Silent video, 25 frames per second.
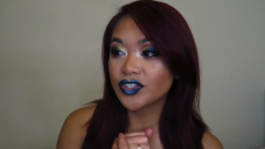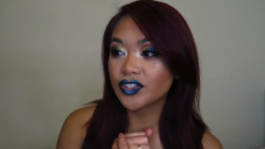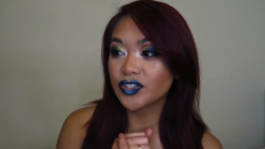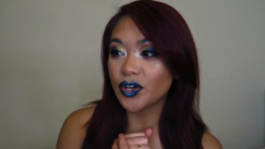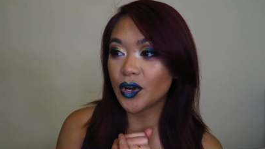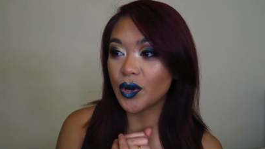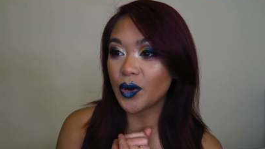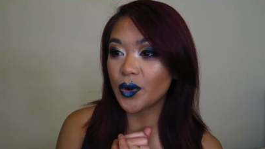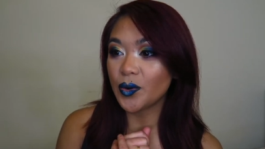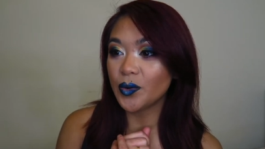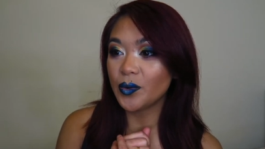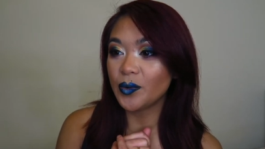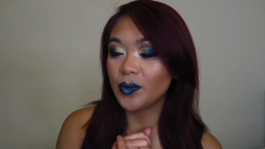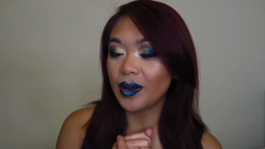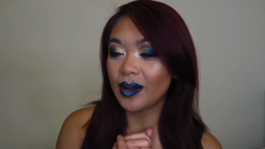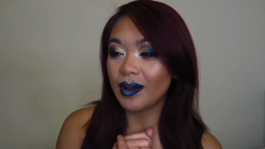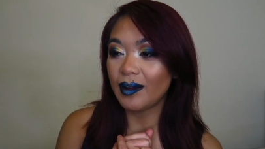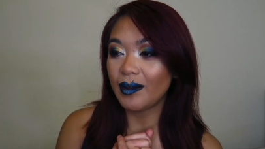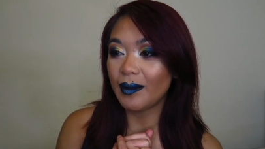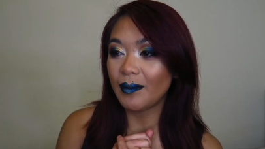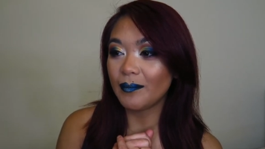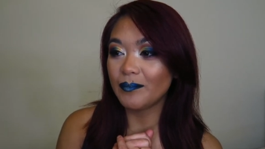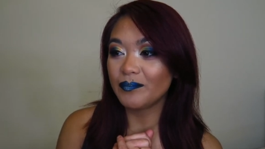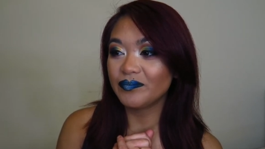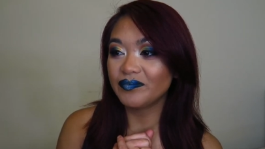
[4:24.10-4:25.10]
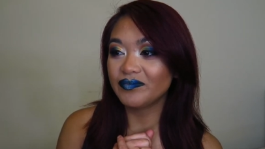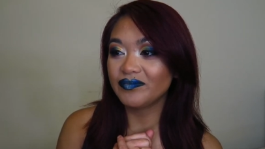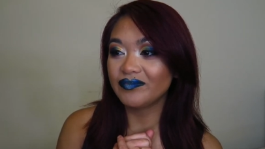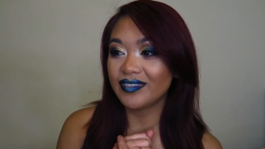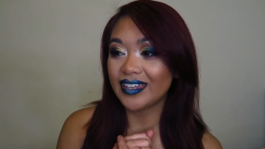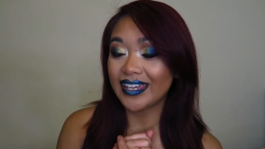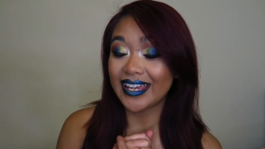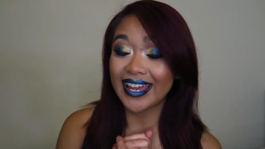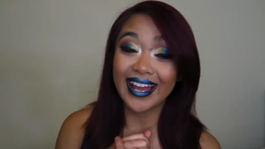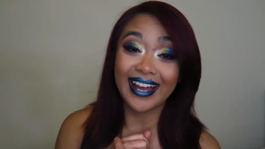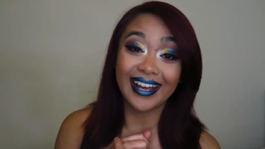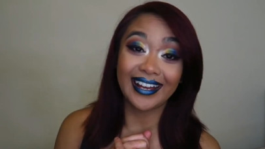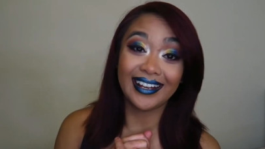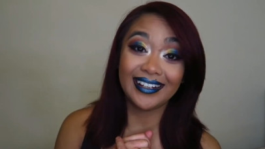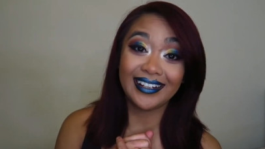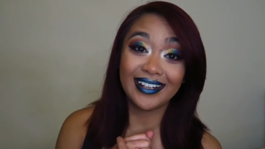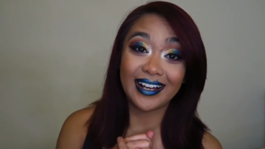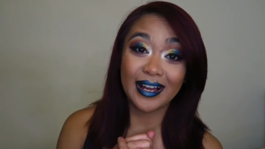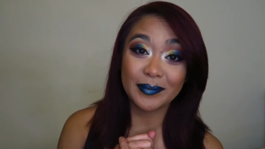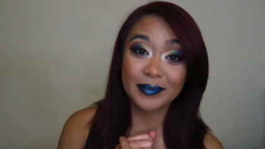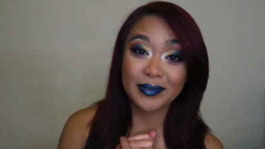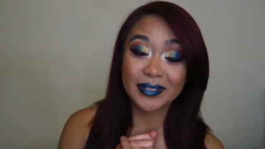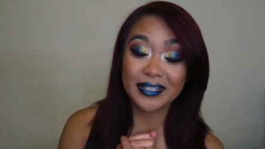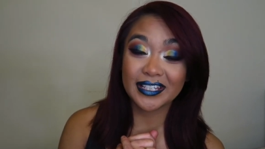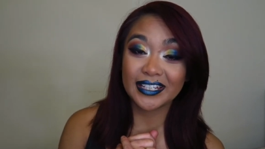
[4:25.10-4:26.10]
So um, yeah,
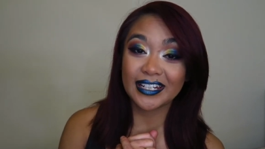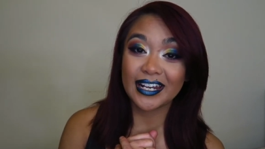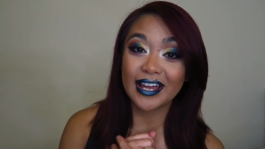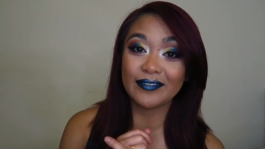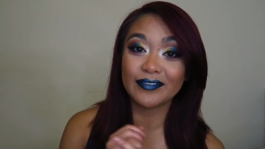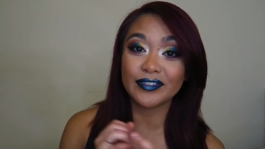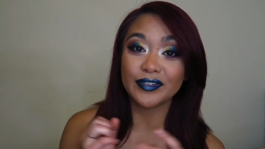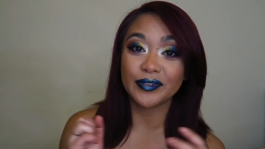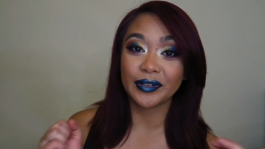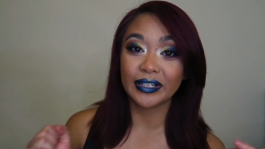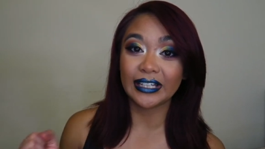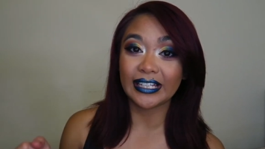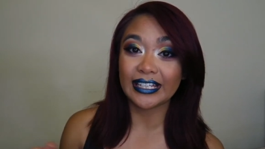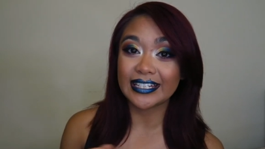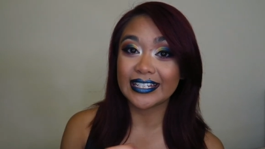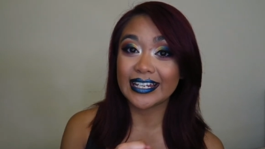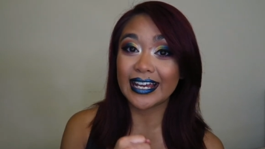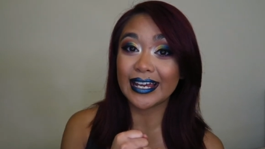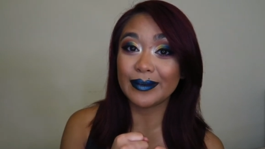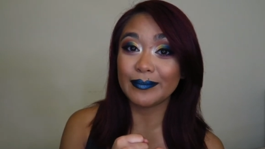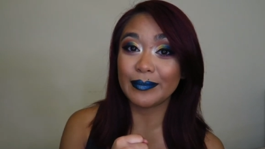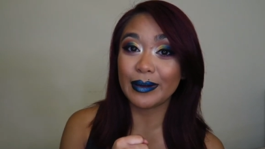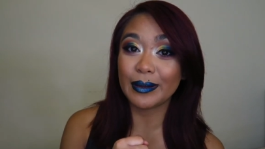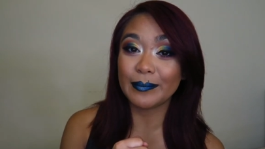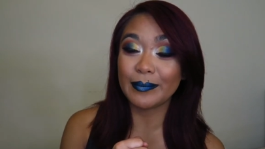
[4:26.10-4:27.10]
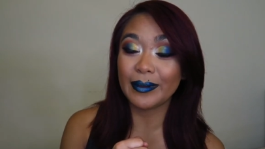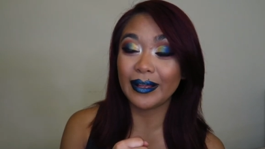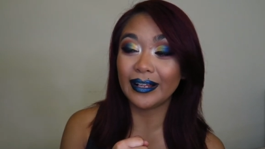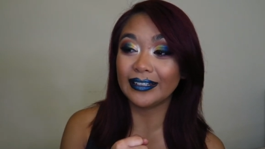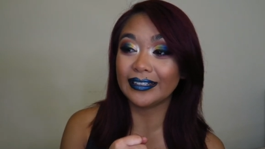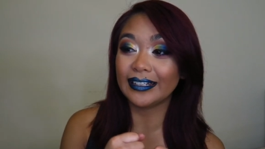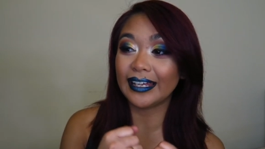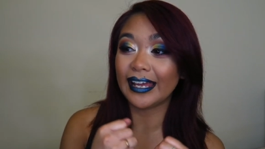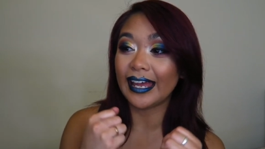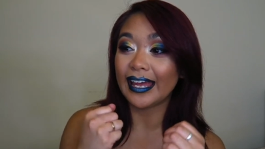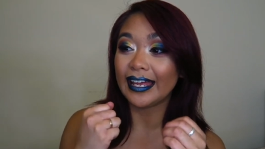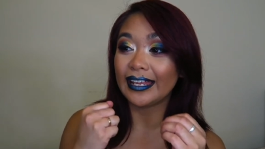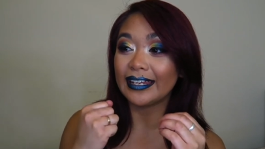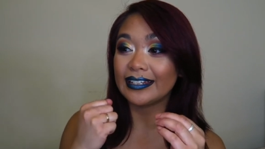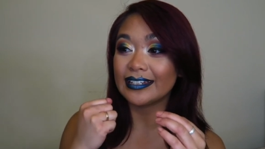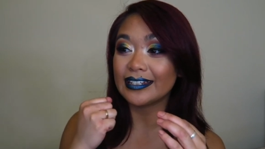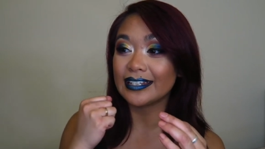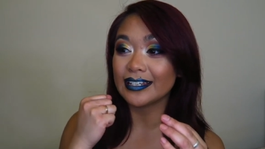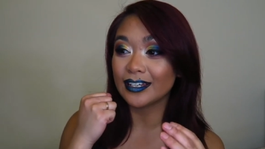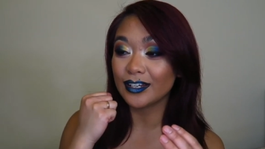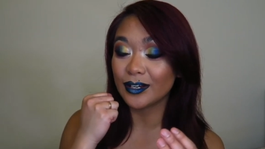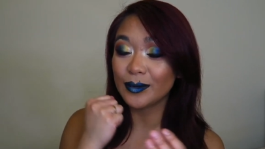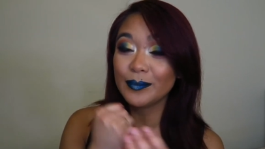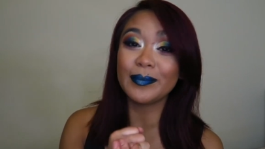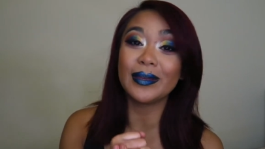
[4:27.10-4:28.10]
I'm just gonna have to really tighten my belt and
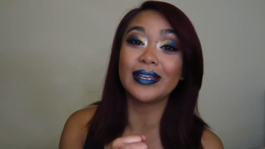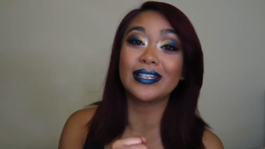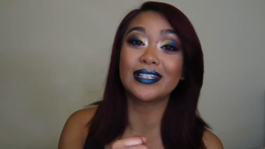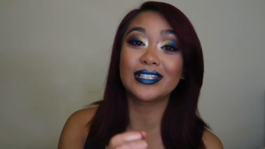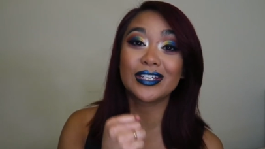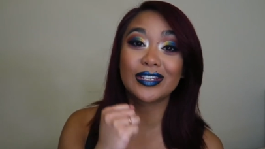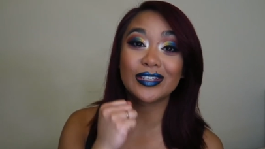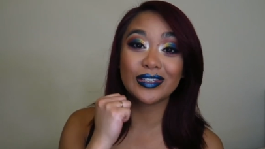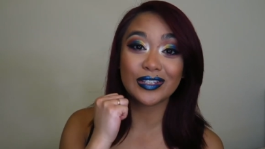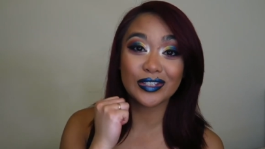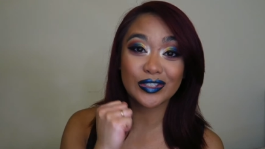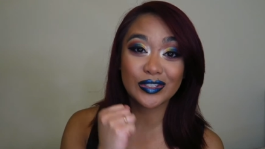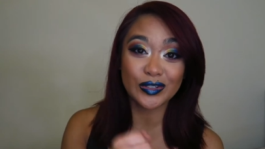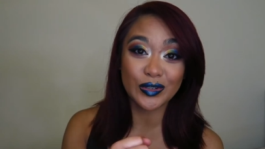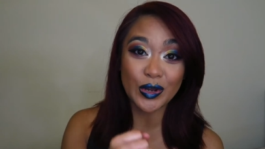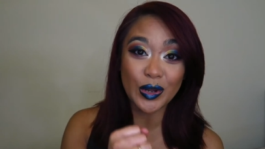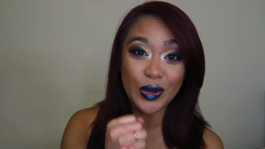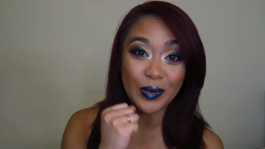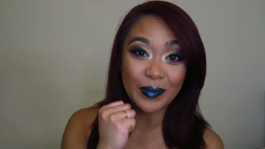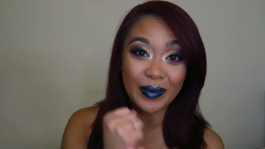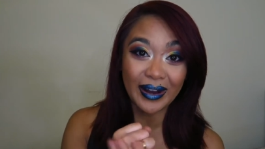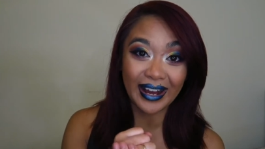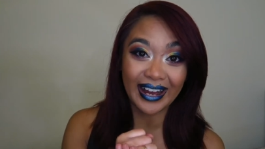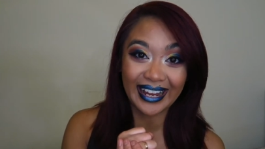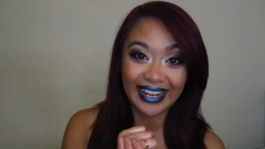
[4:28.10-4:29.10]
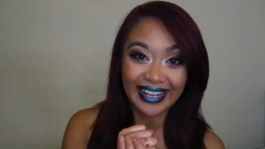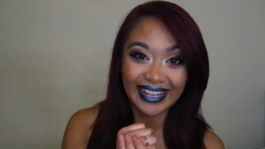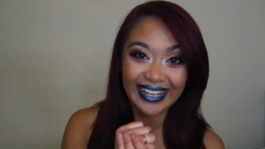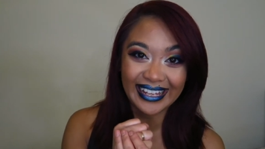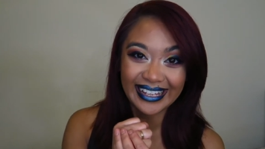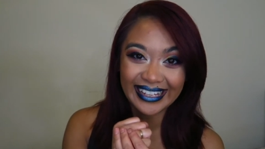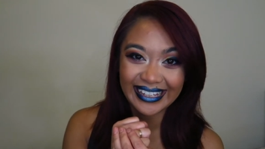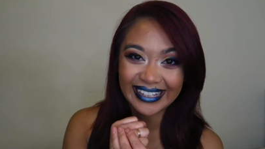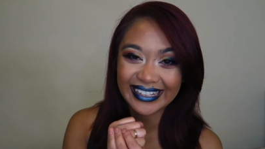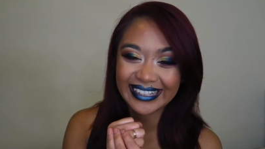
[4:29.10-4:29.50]
commit to this no buy.